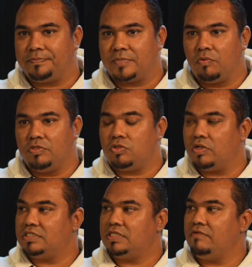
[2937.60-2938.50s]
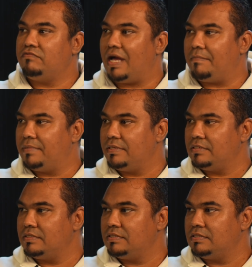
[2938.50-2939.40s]
we sort of saved up.
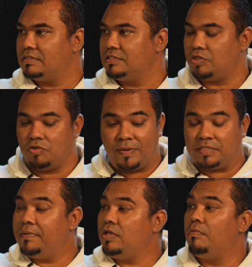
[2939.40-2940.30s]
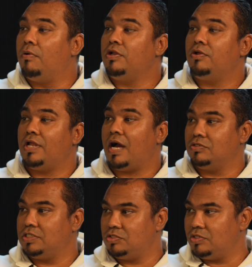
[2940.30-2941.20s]
So you must pay your bond on the
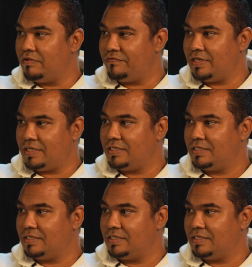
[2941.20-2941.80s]
house that you're living in.